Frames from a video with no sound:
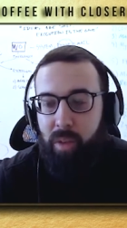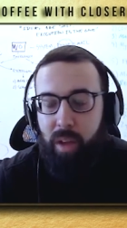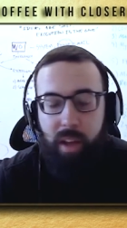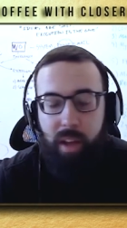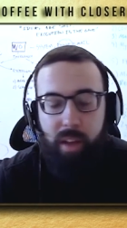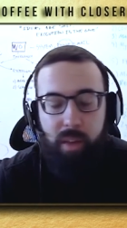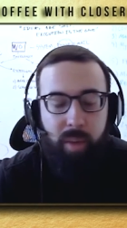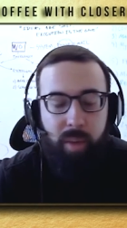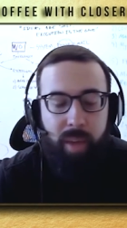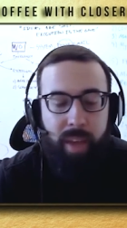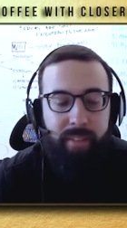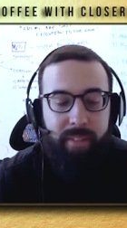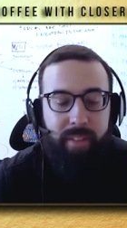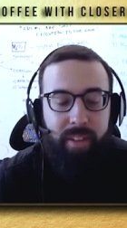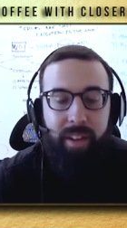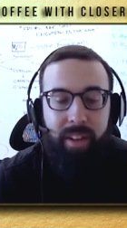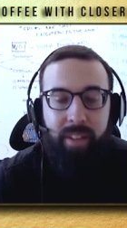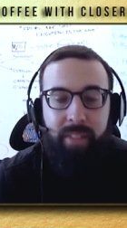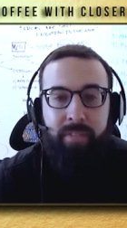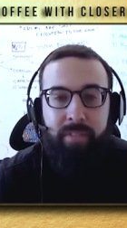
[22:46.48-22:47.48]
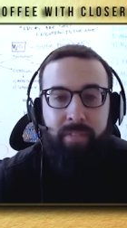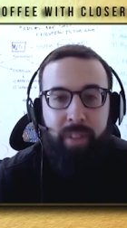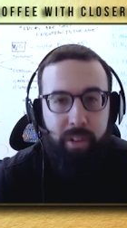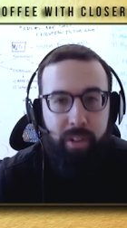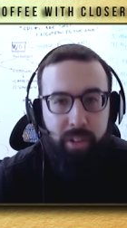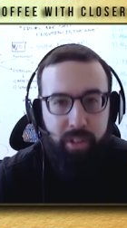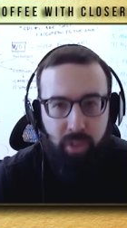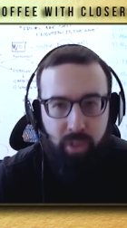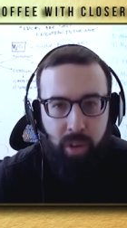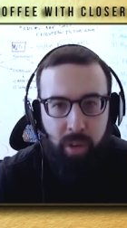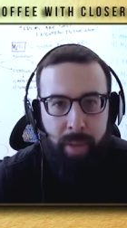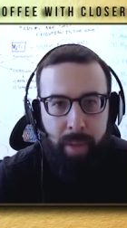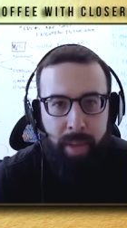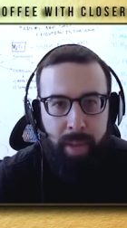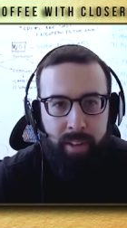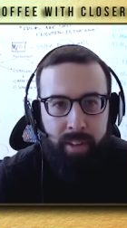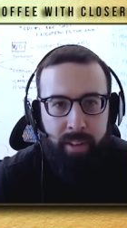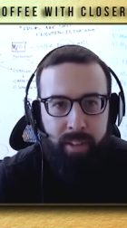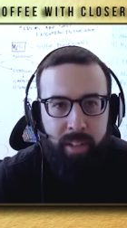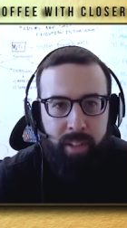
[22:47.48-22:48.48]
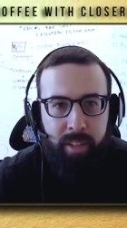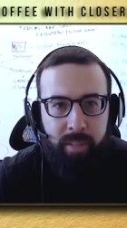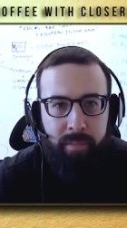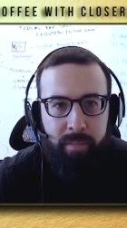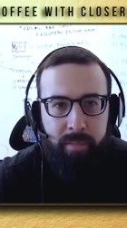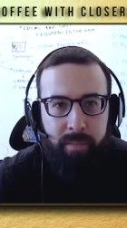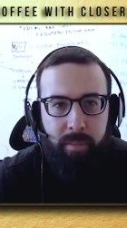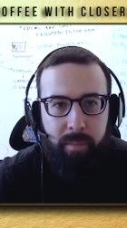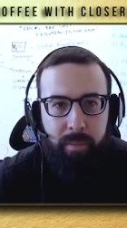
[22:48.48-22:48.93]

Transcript: we have a very strong maintenance team,